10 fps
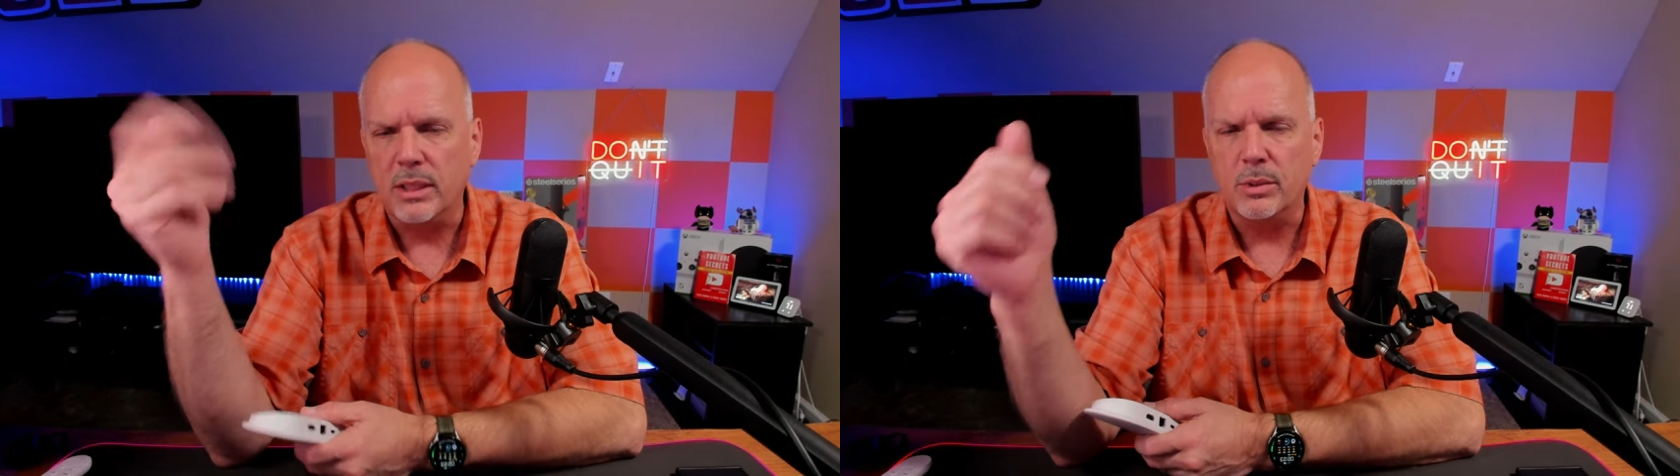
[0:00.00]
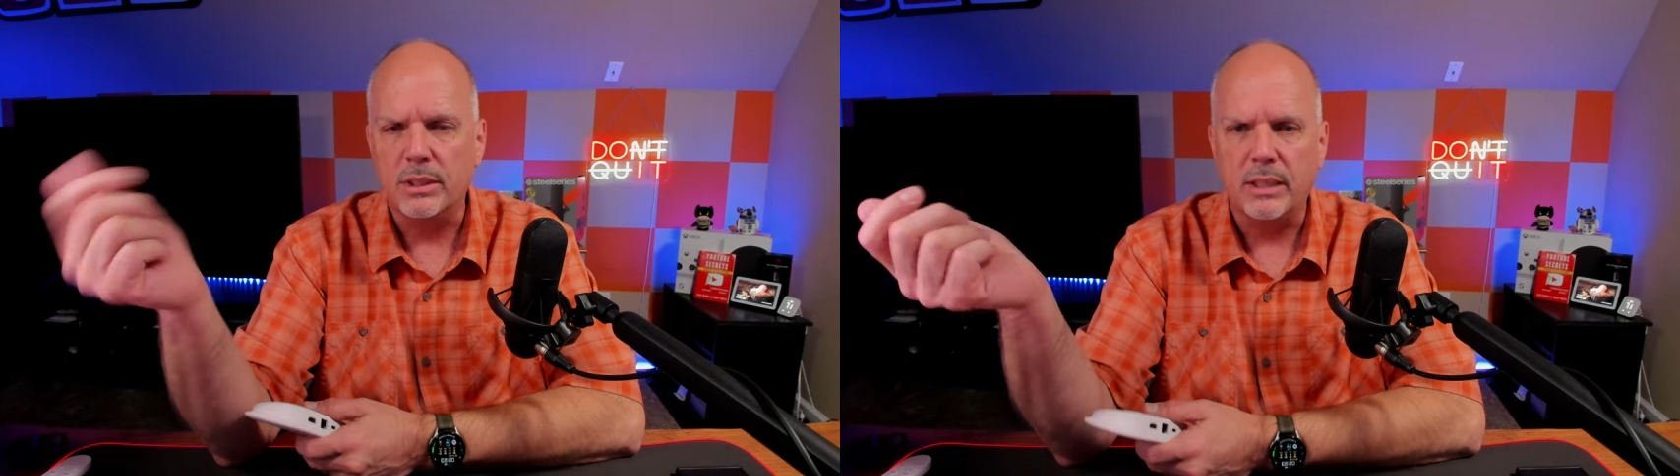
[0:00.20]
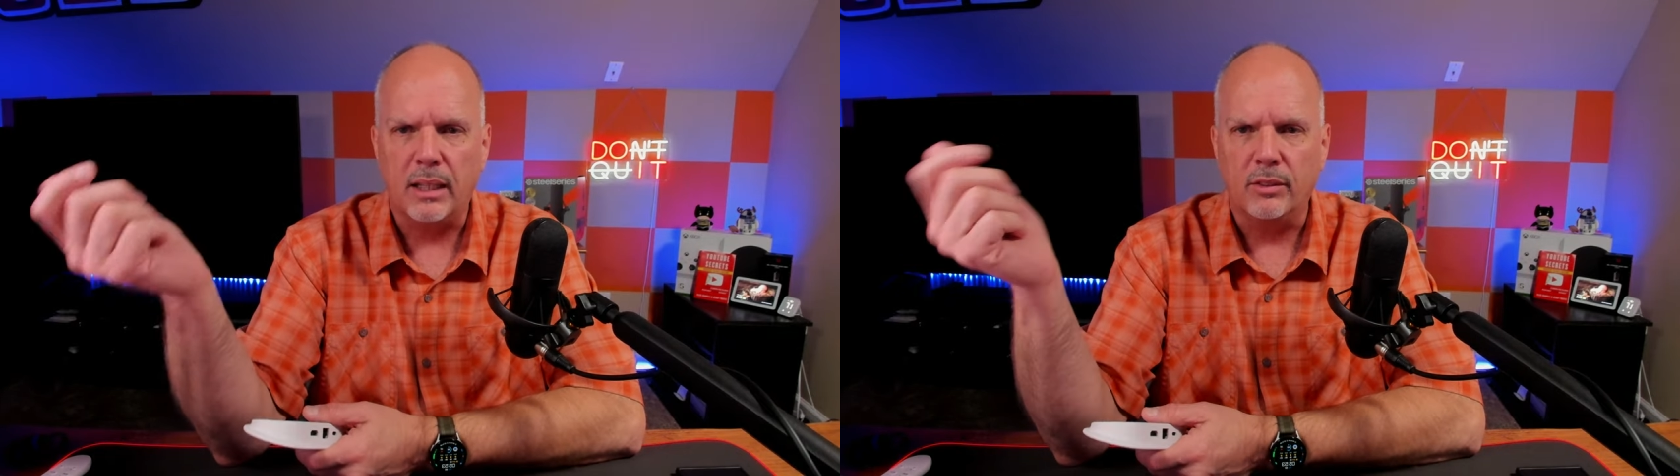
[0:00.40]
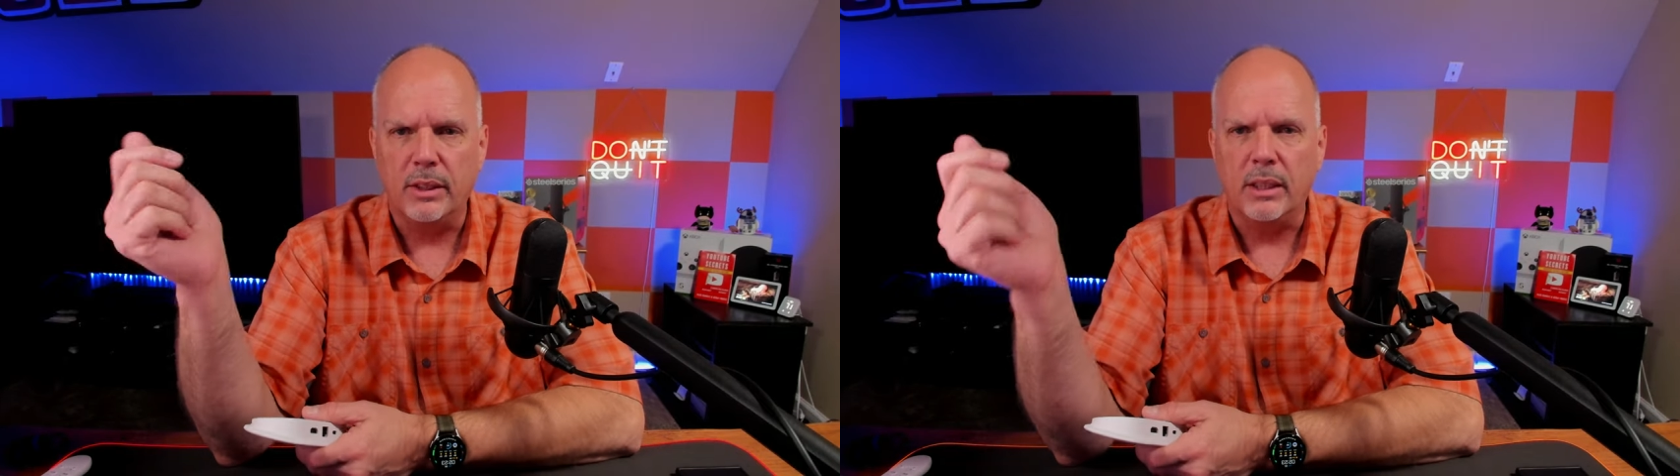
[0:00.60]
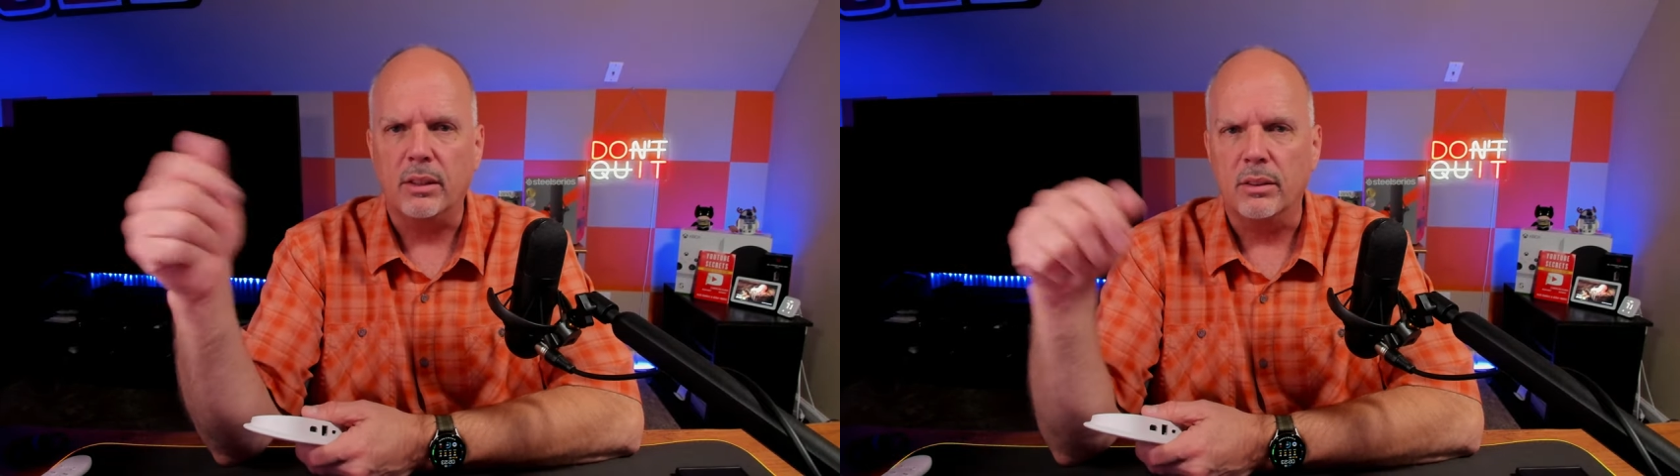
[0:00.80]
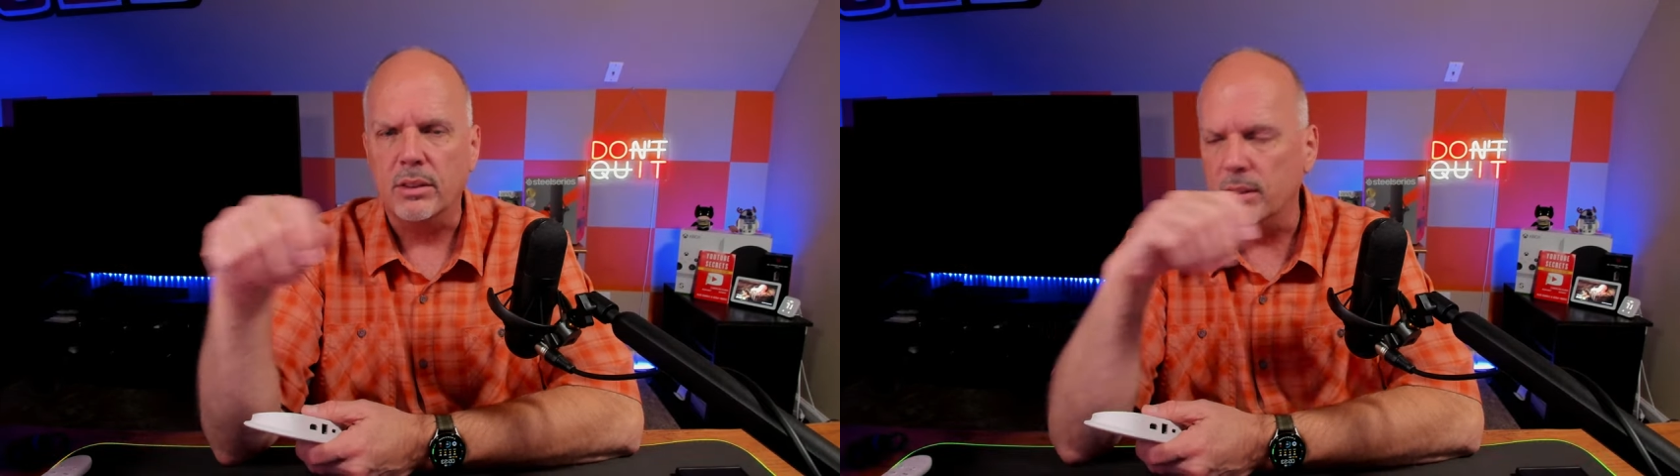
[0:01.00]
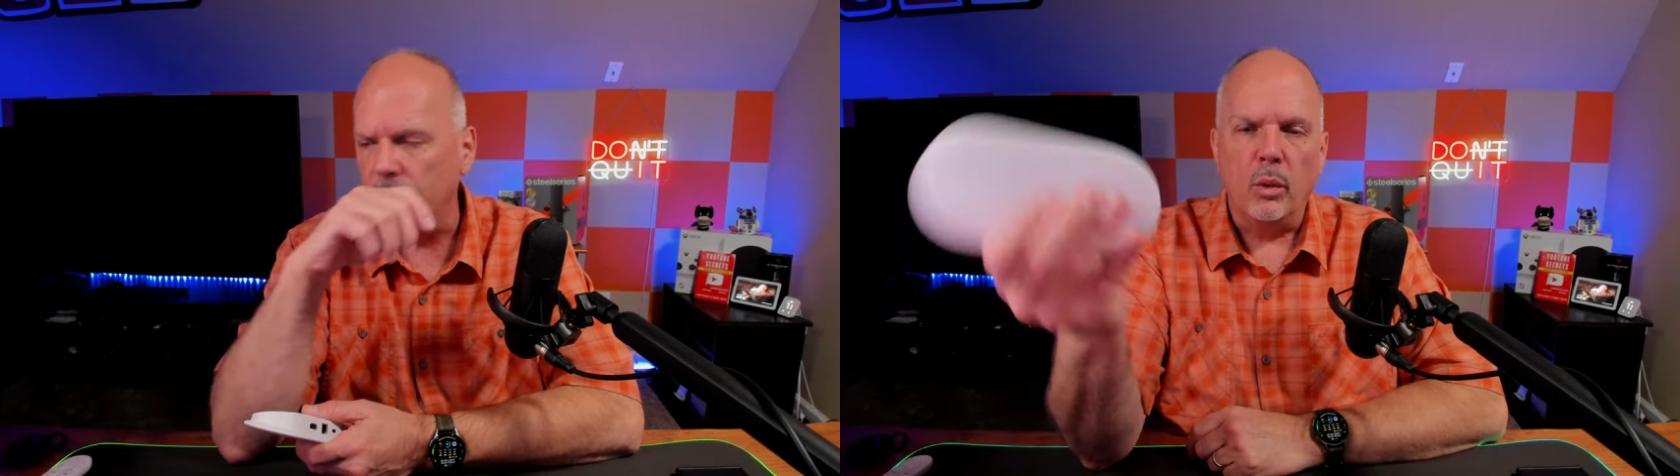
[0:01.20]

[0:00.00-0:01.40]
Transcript: It was kind of ridiculous.